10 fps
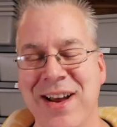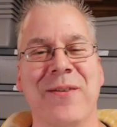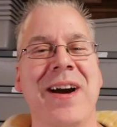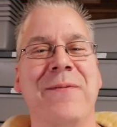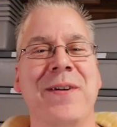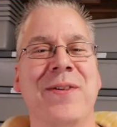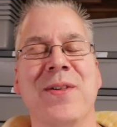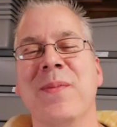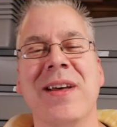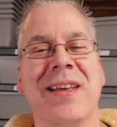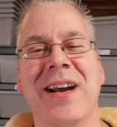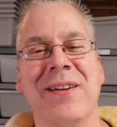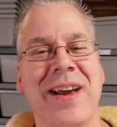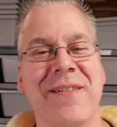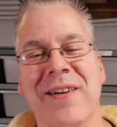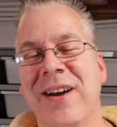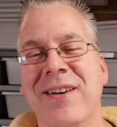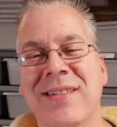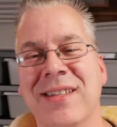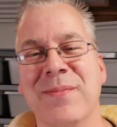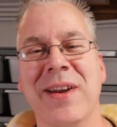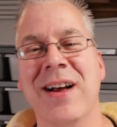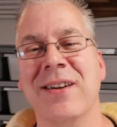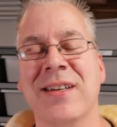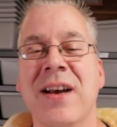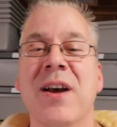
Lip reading: We're halfway through the month and I only have 100 and some some dollars,